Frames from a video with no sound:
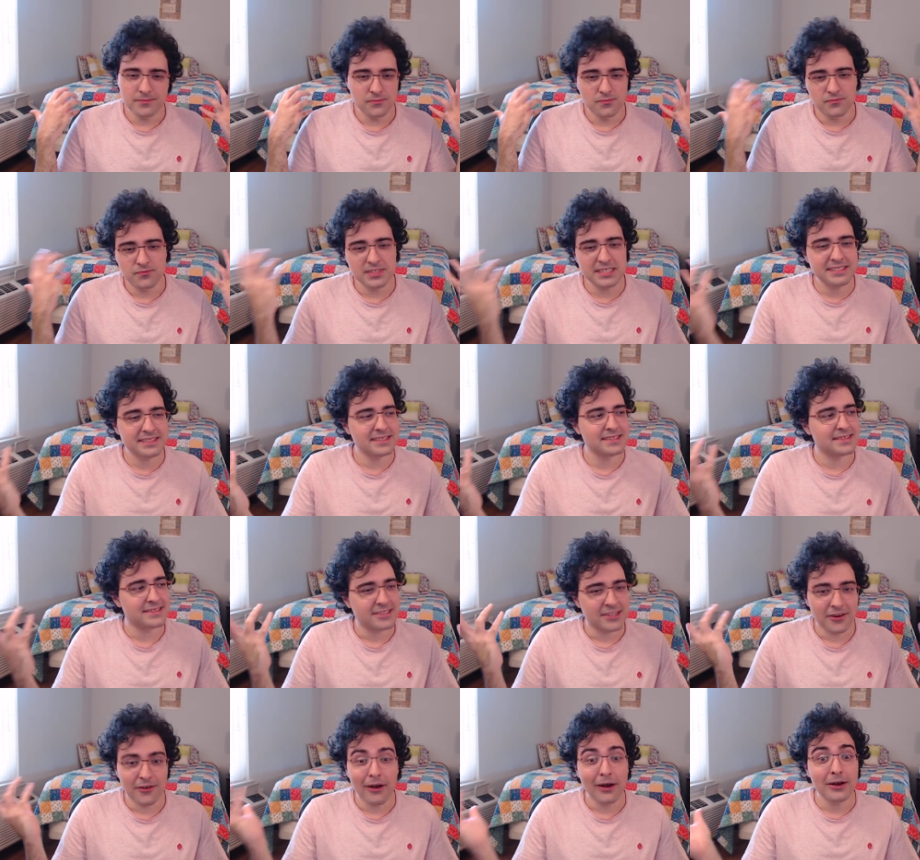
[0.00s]
reasons that
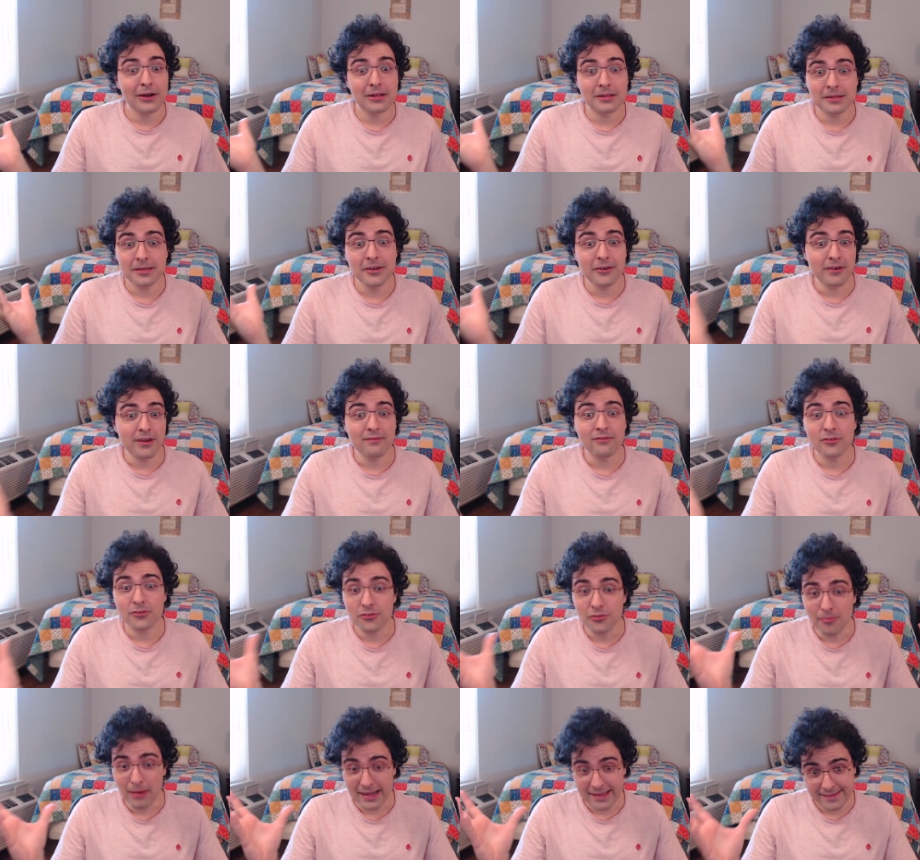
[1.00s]
are unclear even to
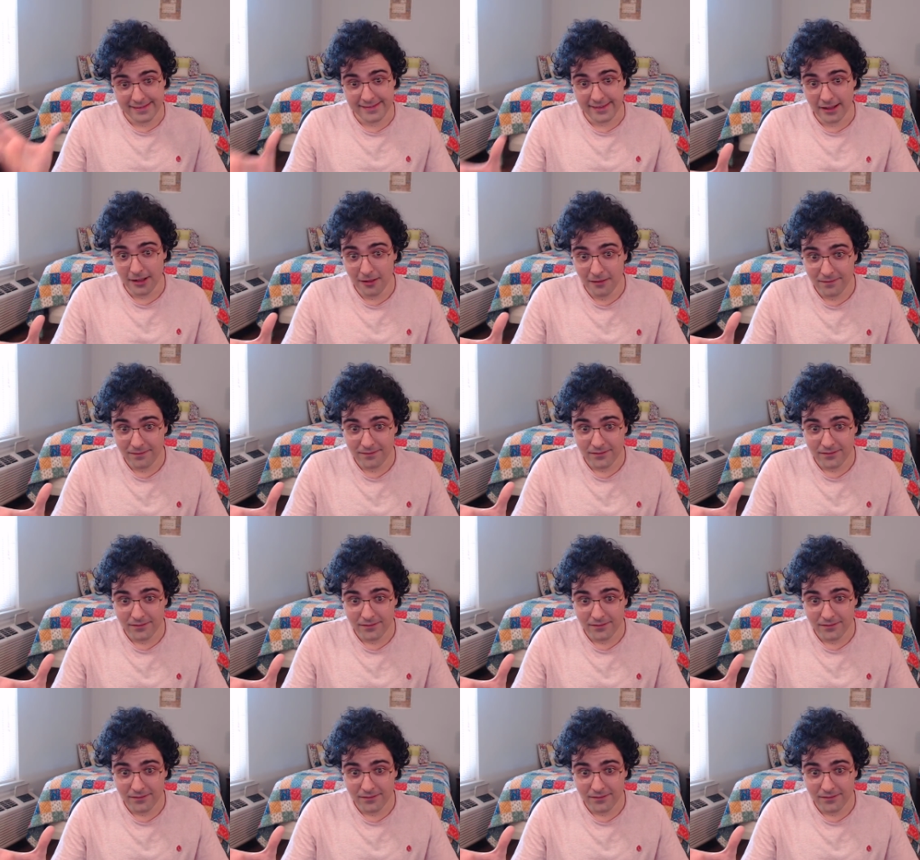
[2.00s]
myself.